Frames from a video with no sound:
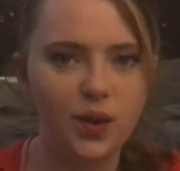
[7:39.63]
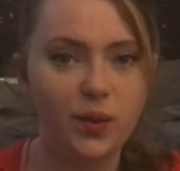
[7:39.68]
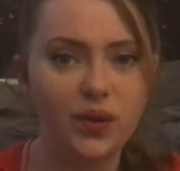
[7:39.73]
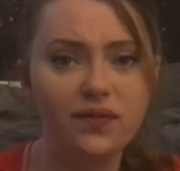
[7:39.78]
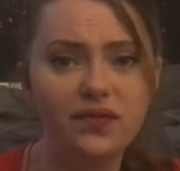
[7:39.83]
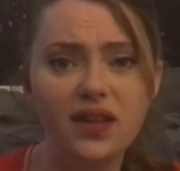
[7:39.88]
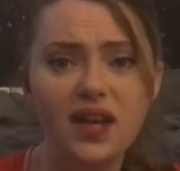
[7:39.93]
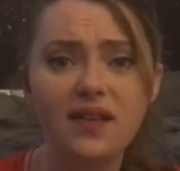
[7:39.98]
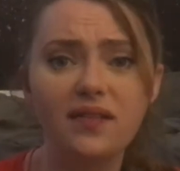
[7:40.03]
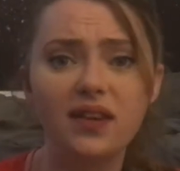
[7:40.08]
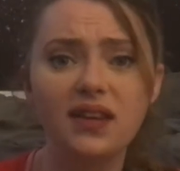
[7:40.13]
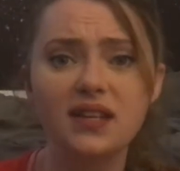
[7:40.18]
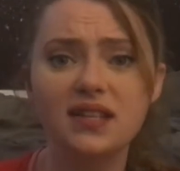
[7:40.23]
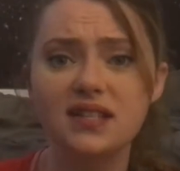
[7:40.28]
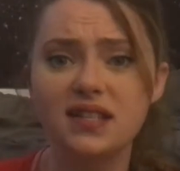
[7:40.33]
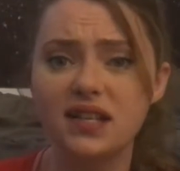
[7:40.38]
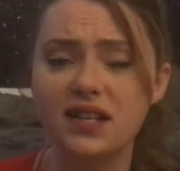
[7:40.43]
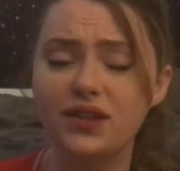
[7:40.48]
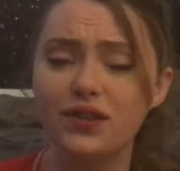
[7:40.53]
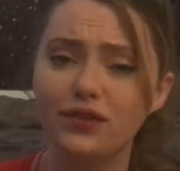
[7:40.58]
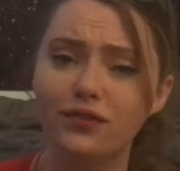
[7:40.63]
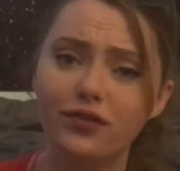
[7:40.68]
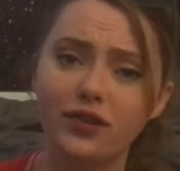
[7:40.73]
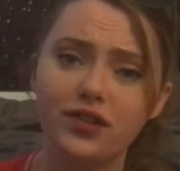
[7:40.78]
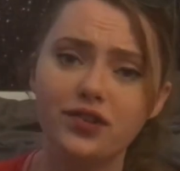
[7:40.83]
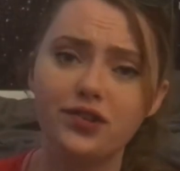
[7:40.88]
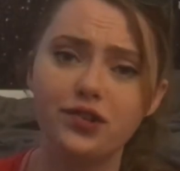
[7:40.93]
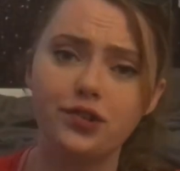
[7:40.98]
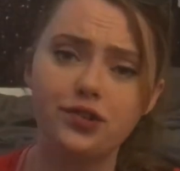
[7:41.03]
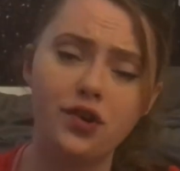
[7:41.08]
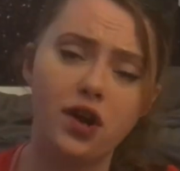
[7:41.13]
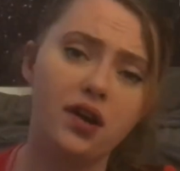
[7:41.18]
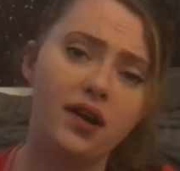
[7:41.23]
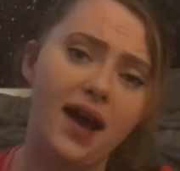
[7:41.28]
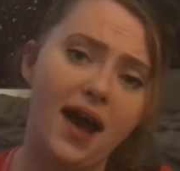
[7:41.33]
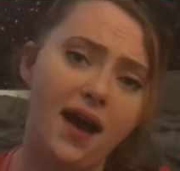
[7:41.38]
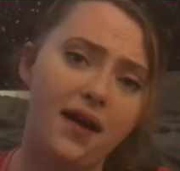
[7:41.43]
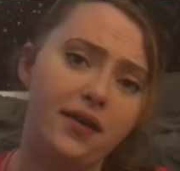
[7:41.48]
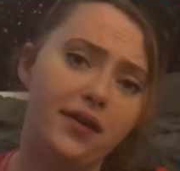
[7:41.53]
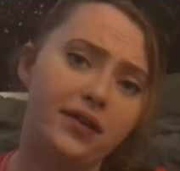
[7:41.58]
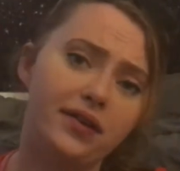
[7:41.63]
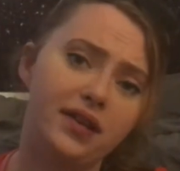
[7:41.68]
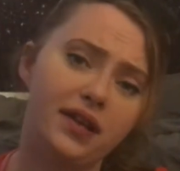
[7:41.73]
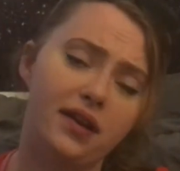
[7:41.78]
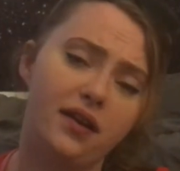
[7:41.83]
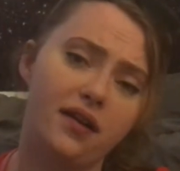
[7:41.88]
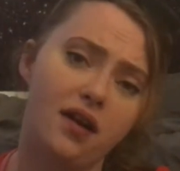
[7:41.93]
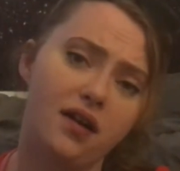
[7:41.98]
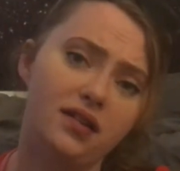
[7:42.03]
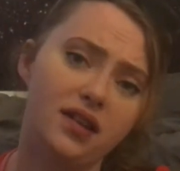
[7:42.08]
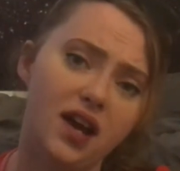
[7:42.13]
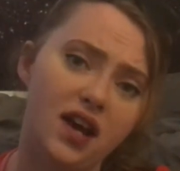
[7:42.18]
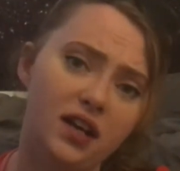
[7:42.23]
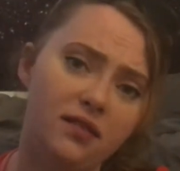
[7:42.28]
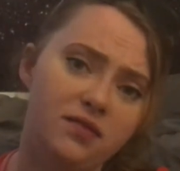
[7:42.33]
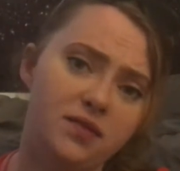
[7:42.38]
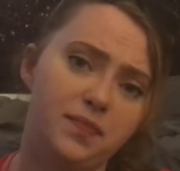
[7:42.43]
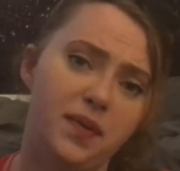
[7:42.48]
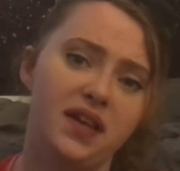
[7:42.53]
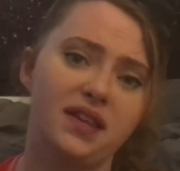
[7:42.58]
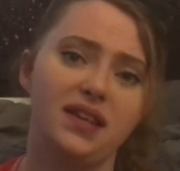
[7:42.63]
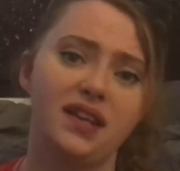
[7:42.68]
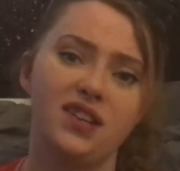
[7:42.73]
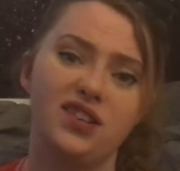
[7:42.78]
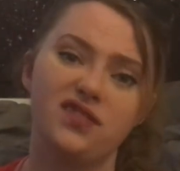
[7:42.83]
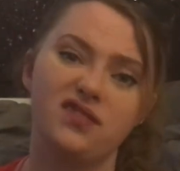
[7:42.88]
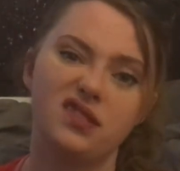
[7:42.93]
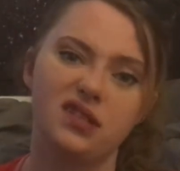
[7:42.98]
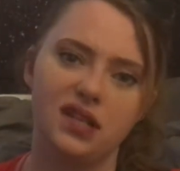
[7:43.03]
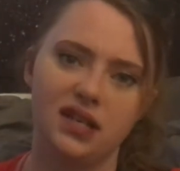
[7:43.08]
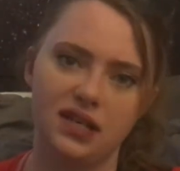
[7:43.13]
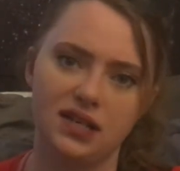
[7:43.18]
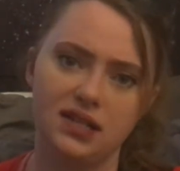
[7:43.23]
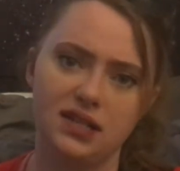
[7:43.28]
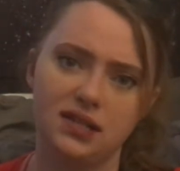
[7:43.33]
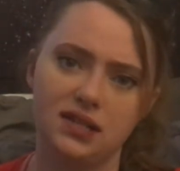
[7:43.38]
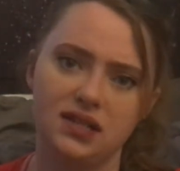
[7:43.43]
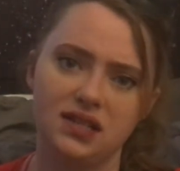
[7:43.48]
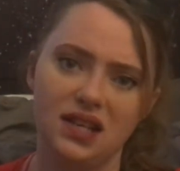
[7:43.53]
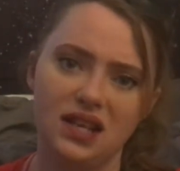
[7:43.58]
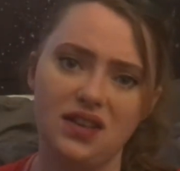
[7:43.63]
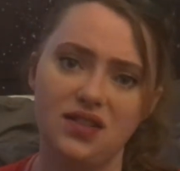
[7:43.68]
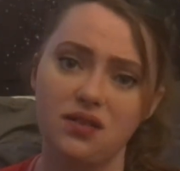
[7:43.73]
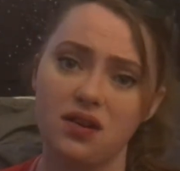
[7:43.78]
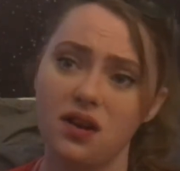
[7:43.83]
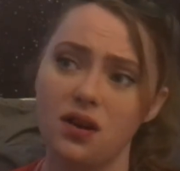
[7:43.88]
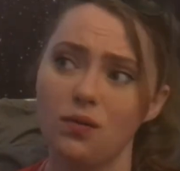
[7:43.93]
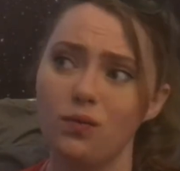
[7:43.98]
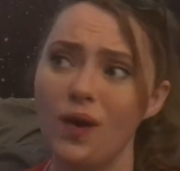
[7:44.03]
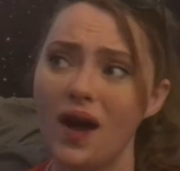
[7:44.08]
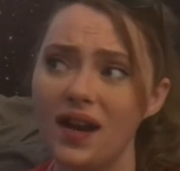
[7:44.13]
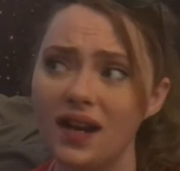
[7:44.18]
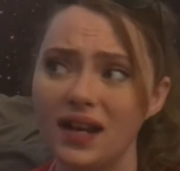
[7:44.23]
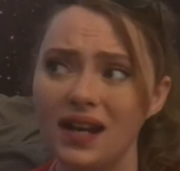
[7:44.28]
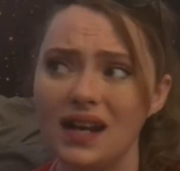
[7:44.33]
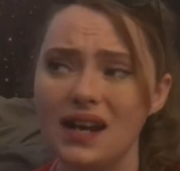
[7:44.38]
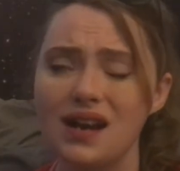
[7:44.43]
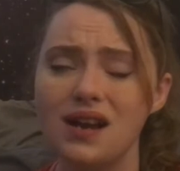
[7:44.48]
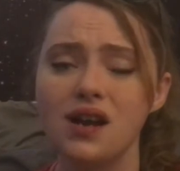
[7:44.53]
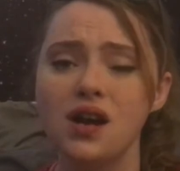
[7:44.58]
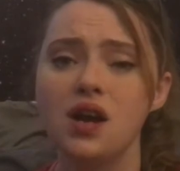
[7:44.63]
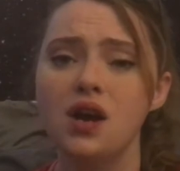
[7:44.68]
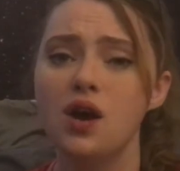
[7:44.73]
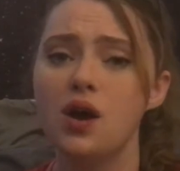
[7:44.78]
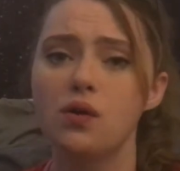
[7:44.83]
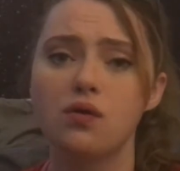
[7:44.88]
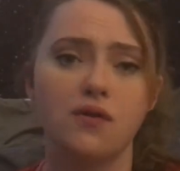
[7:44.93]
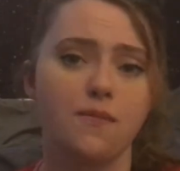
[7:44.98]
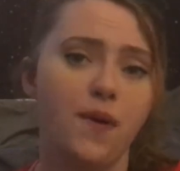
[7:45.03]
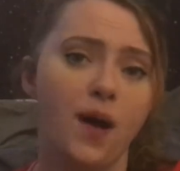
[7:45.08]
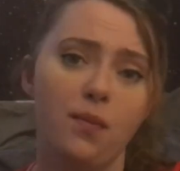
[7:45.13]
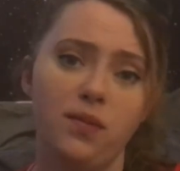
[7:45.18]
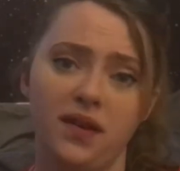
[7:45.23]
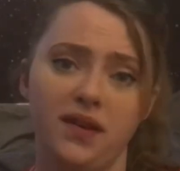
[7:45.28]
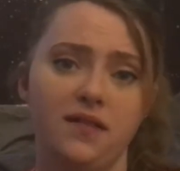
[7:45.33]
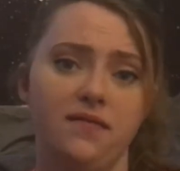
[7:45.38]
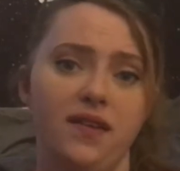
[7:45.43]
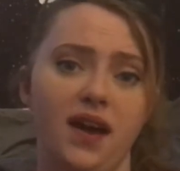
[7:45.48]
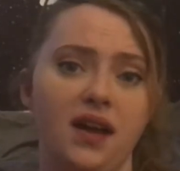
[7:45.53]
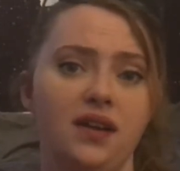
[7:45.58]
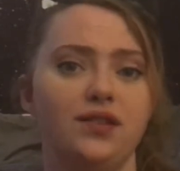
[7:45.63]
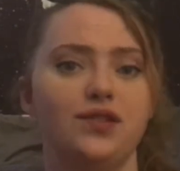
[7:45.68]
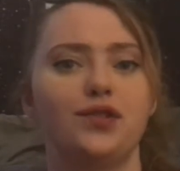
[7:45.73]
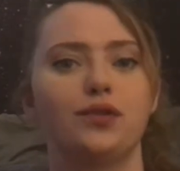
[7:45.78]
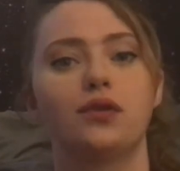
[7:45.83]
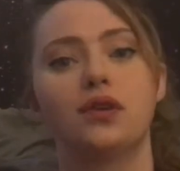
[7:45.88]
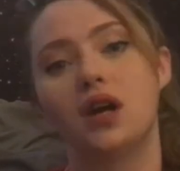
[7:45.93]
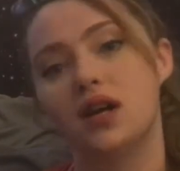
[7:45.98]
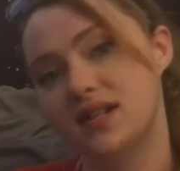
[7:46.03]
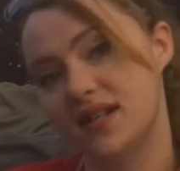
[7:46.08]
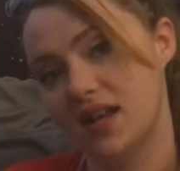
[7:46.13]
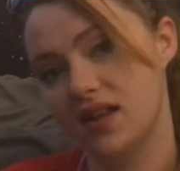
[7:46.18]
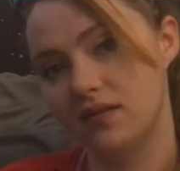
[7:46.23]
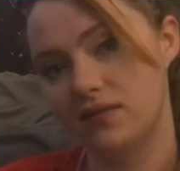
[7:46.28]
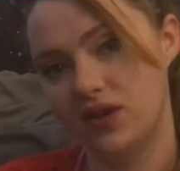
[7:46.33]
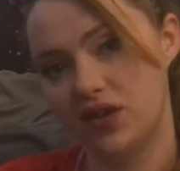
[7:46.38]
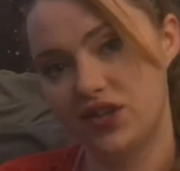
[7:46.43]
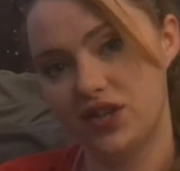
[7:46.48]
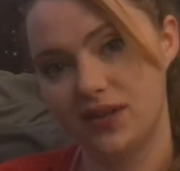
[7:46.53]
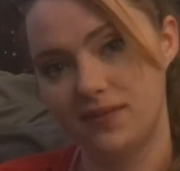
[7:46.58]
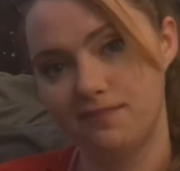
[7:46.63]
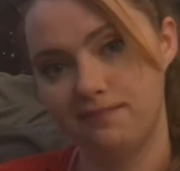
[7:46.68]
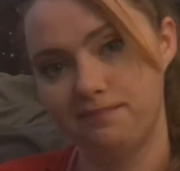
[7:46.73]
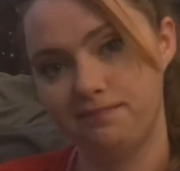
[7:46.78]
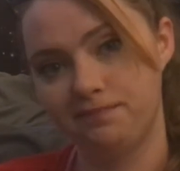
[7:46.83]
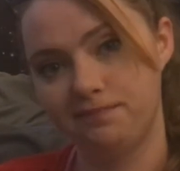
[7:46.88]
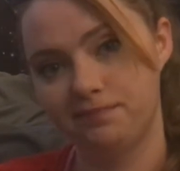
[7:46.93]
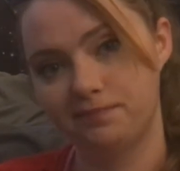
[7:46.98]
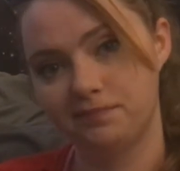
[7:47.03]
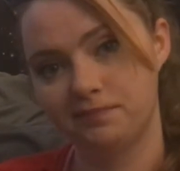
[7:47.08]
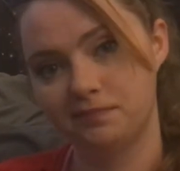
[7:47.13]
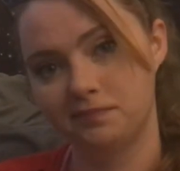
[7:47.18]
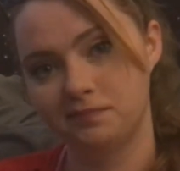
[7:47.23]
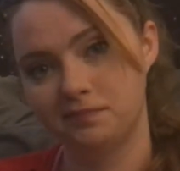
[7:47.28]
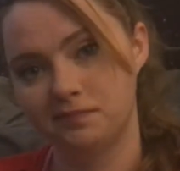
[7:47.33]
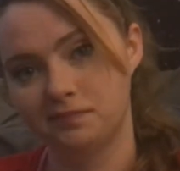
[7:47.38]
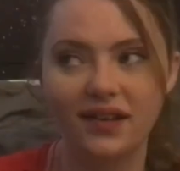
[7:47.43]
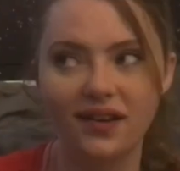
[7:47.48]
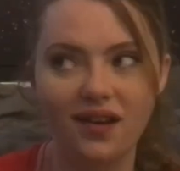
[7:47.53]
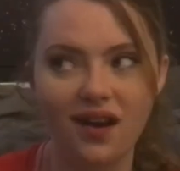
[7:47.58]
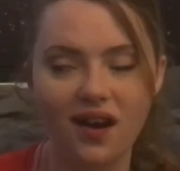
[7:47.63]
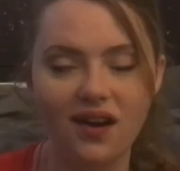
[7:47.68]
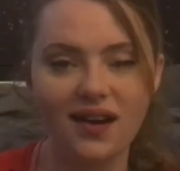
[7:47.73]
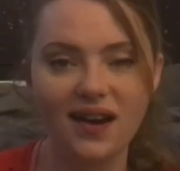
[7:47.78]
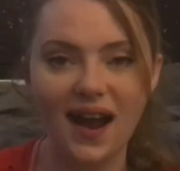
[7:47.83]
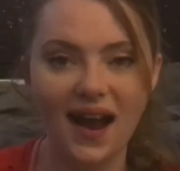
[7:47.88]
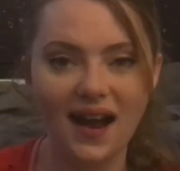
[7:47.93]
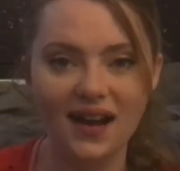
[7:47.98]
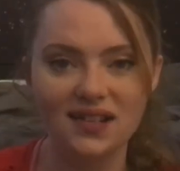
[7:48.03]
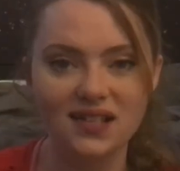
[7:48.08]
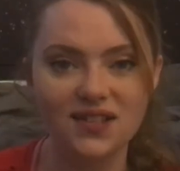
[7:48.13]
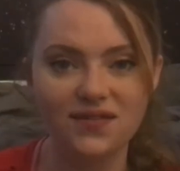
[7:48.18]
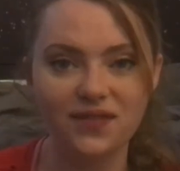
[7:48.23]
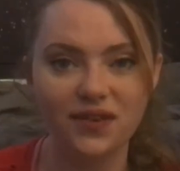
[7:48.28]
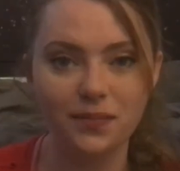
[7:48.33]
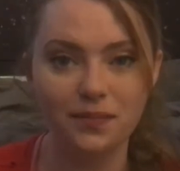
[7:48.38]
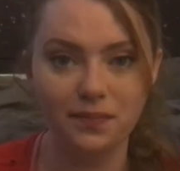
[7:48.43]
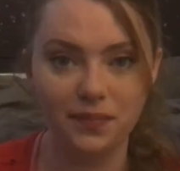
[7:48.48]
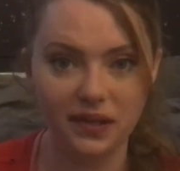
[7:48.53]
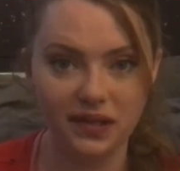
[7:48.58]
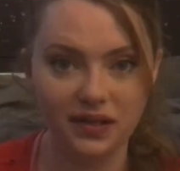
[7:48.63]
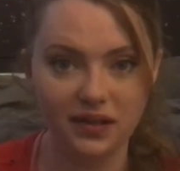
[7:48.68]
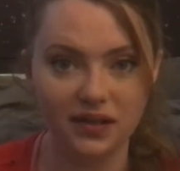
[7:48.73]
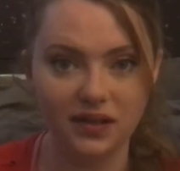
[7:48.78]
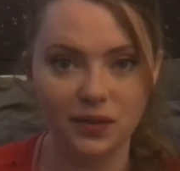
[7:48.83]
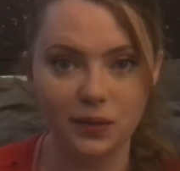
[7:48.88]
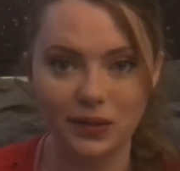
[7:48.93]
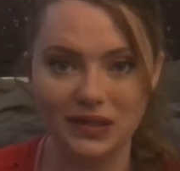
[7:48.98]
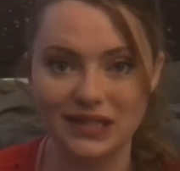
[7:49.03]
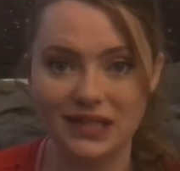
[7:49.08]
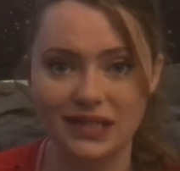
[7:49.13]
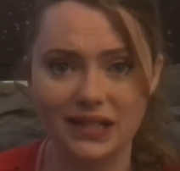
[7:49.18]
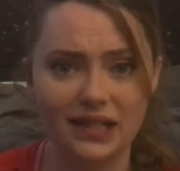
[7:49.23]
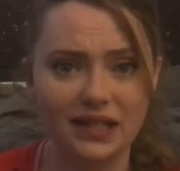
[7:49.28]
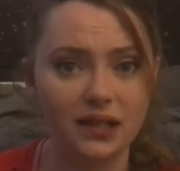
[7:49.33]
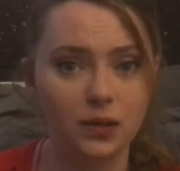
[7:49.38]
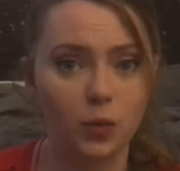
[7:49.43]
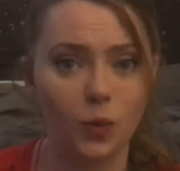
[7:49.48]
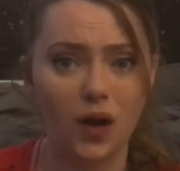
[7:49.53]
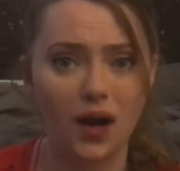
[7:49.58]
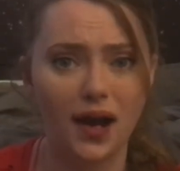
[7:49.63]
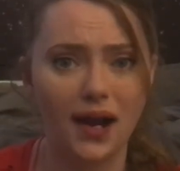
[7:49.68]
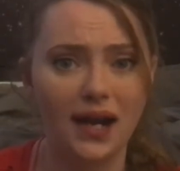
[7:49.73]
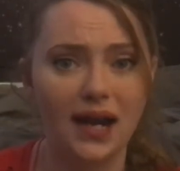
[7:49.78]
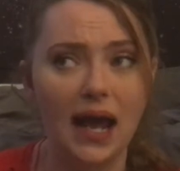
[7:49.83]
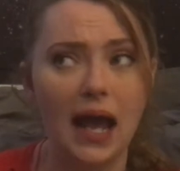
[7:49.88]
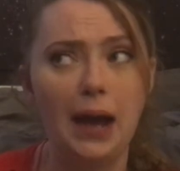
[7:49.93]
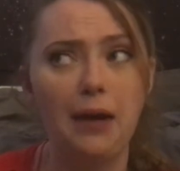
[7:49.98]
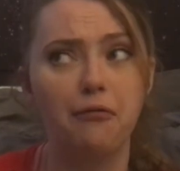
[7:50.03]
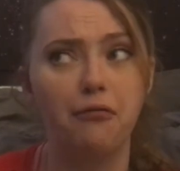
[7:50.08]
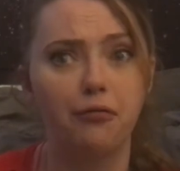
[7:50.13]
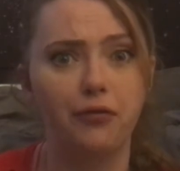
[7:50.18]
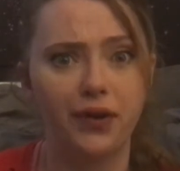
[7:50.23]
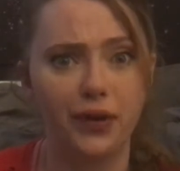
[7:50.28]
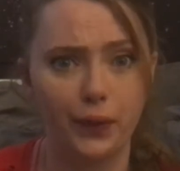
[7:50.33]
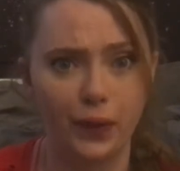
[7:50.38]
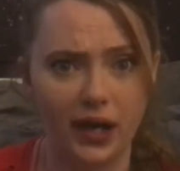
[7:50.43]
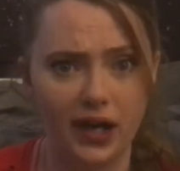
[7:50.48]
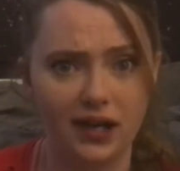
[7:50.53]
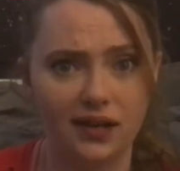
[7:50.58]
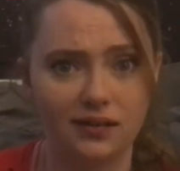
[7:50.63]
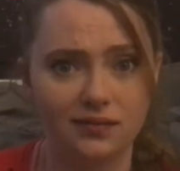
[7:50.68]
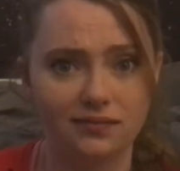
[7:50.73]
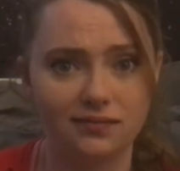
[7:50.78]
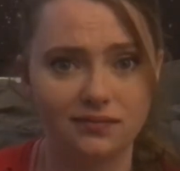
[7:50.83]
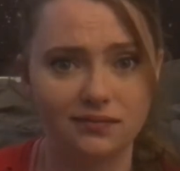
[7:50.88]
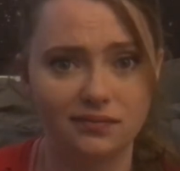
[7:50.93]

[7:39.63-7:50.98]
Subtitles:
We've likely seen the first drunk adult in our lives by the age of 6, either at a wedding or a public event or on television. There are ads for beer, whiskey, and wine everywhere.